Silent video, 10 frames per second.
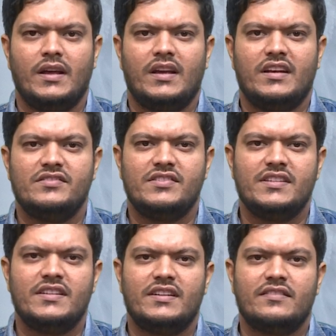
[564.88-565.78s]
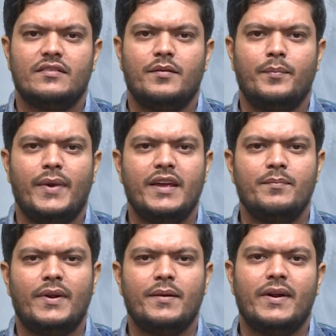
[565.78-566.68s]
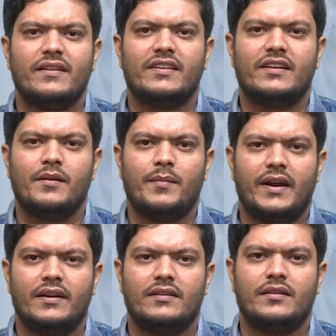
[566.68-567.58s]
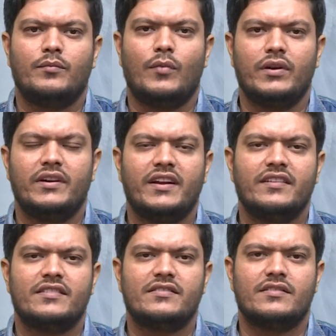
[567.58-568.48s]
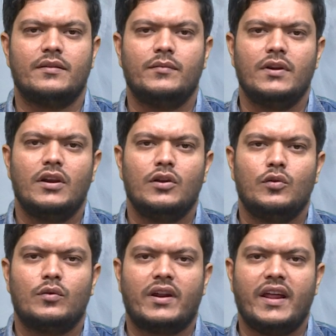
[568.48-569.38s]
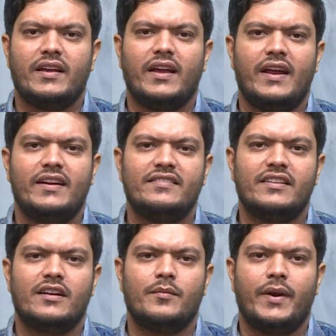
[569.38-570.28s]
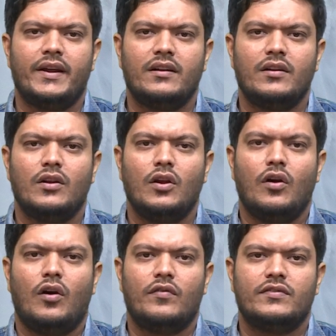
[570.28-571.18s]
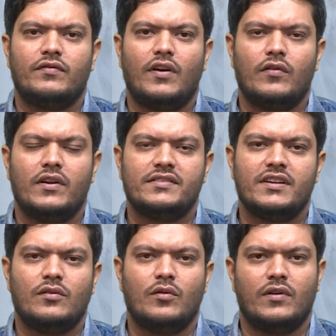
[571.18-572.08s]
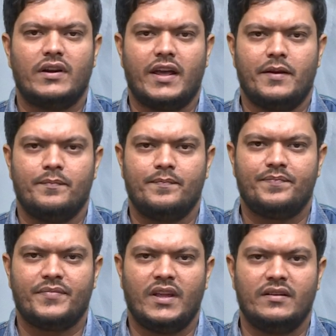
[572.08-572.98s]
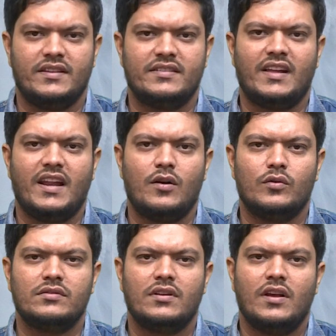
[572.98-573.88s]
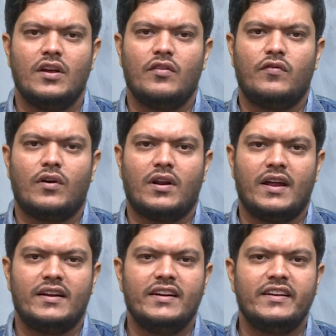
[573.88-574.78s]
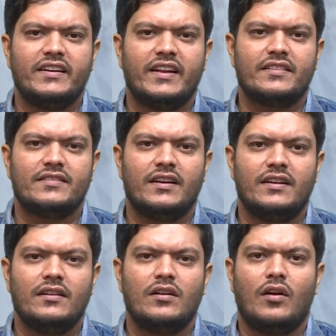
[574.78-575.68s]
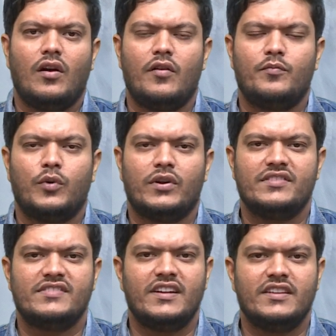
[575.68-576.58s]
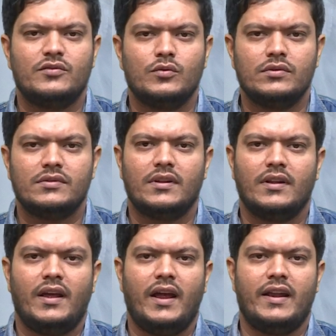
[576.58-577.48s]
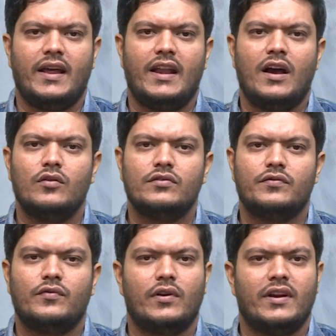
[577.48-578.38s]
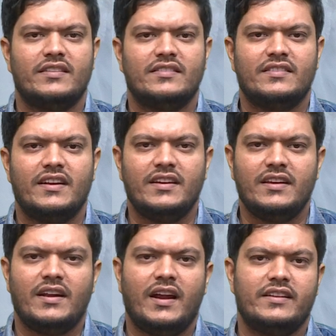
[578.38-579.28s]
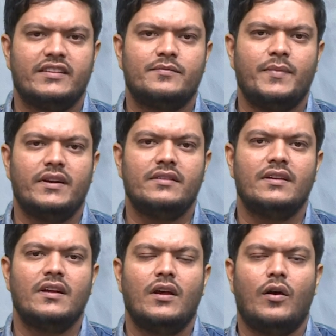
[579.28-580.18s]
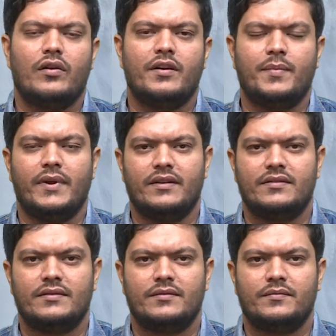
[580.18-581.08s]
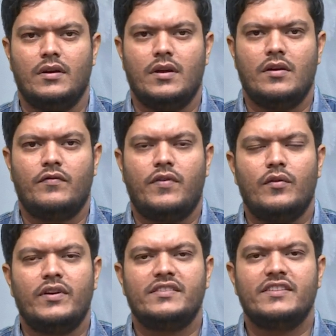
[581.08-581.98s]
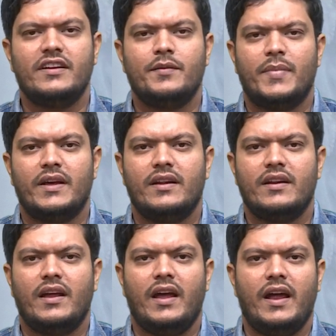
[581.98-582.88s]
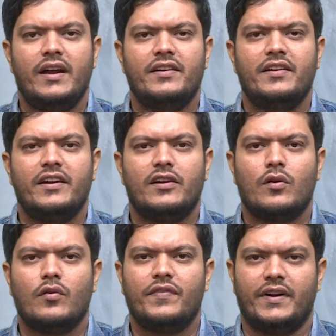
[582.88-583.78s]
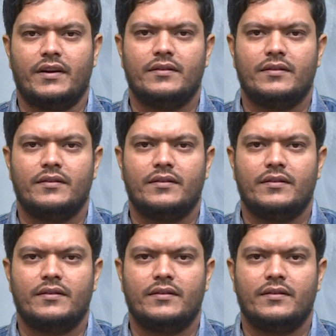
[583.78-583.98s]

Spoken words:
Engineers may implement settlement monitoring system to track any settlement of the foundation over time. This allows for early detection of potential issues and allows for necessary adjustments or repairs. Foundation repair and retrofit.